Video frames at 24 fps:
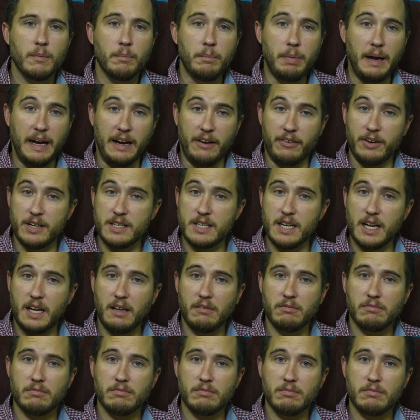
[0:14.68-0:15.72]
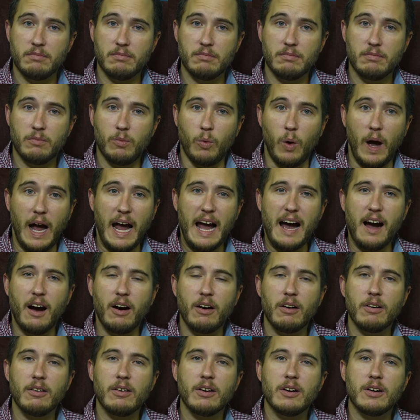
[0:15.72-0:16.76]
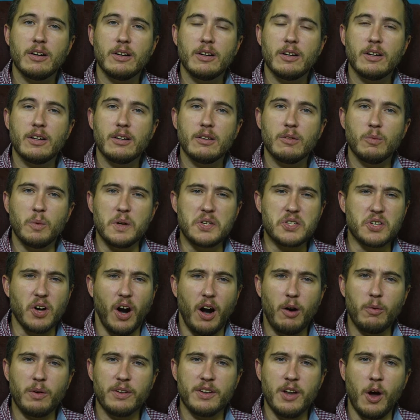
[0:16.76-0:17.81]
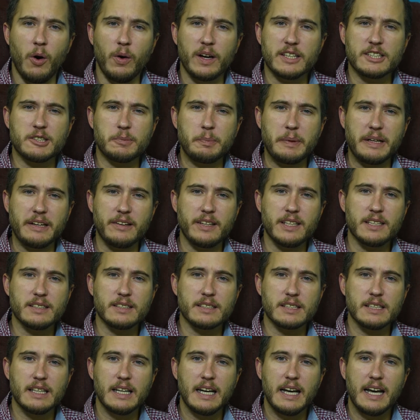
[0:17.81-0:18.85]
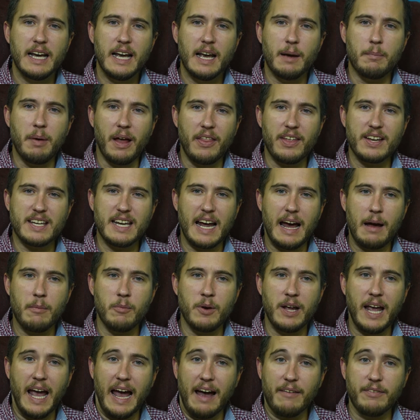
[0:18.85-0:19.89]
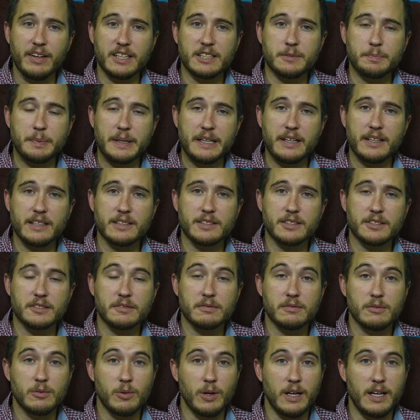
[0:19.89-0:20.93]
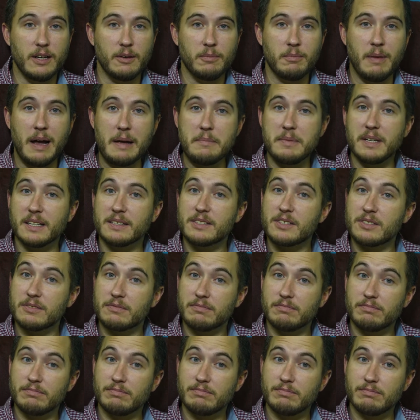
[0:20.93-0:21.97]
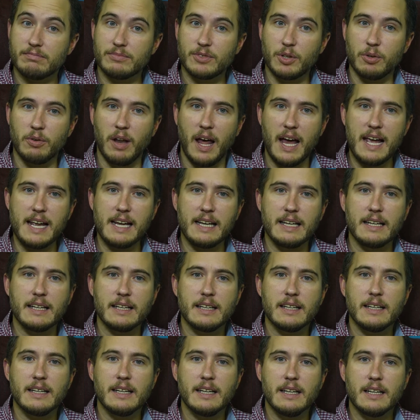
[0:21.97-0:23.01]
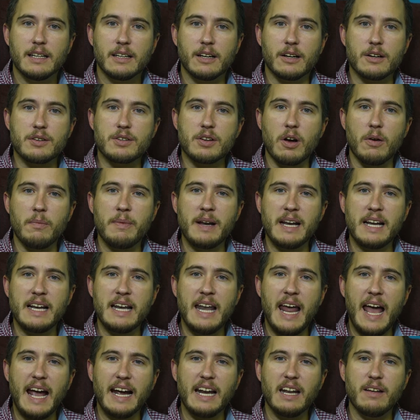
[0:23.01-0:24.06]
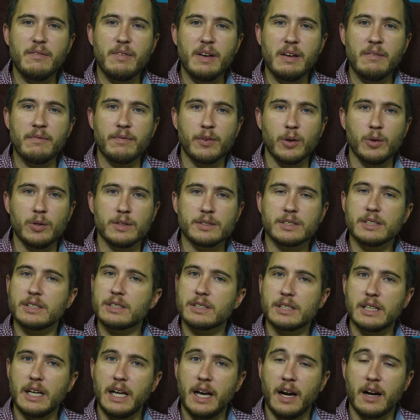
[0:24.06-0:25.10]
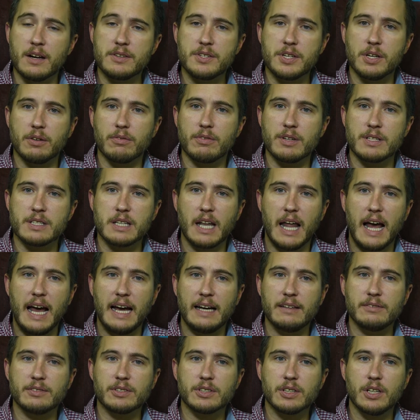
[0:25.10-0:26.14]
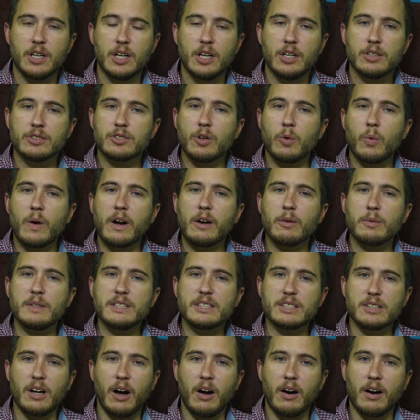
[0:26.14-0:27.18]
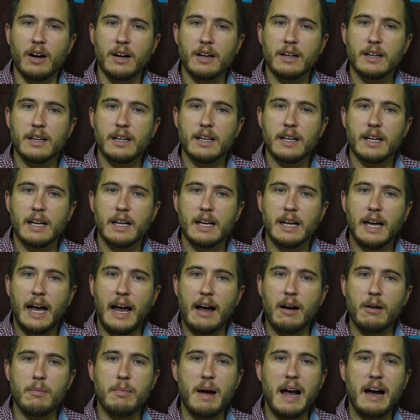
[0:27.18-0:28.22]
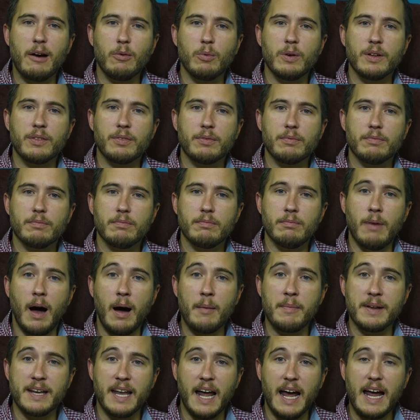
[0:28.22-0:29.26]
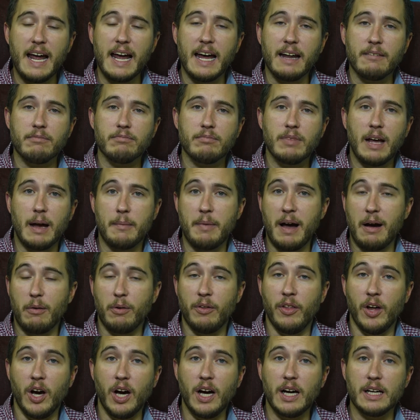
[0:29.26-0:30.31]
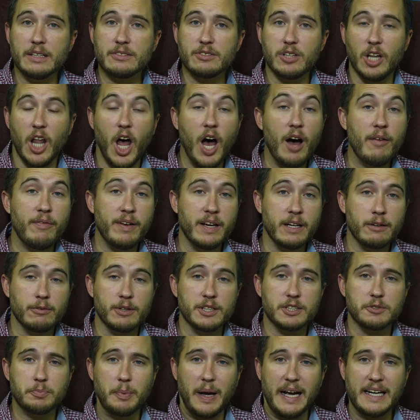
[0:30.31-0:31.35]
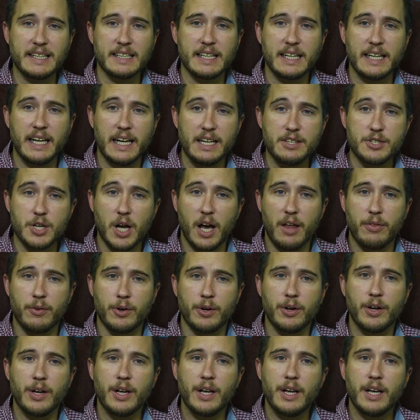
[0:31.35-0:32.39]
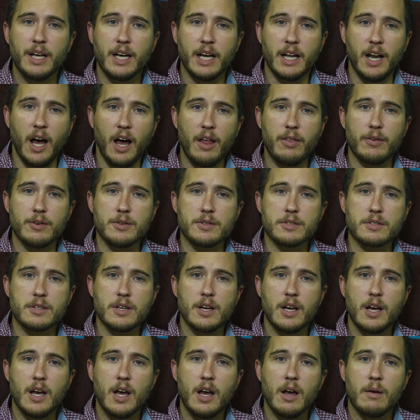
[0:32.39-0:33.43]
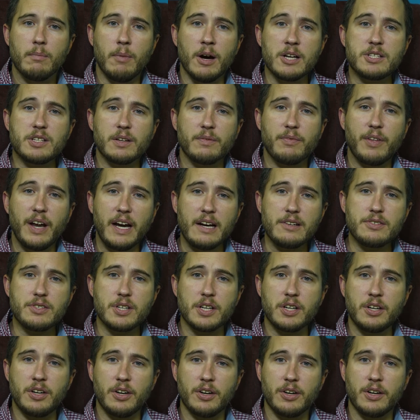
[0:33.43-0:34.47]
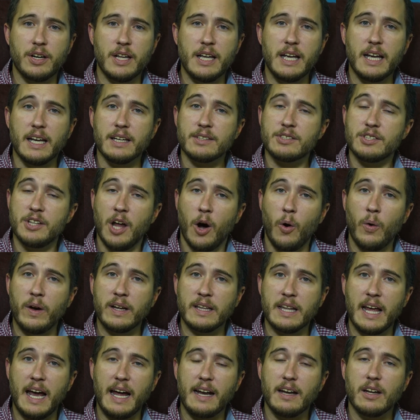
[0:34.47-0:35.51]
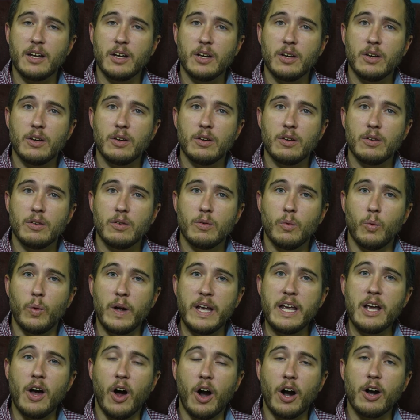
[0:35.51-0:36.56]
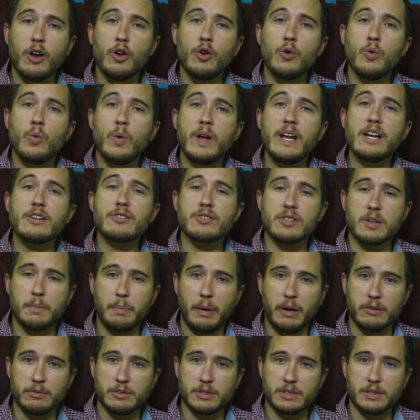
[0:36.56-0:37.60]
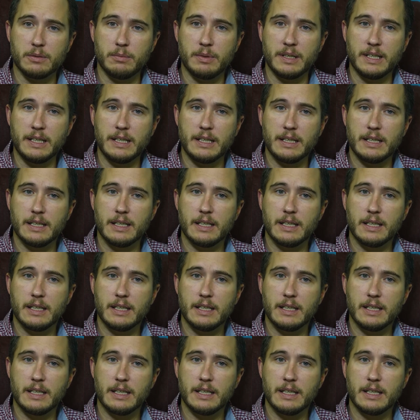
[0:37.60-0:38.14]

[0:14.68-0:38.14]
Parenting? Wow. We start with no experience, and by the time we have experience, well, maybe it's too late. There are so many negative influences in our children's lives. So where do we start? How about with mom and dad? How about with us, loving, respecting each other and others? Much of their security is knowing that we are who we're supposed to be.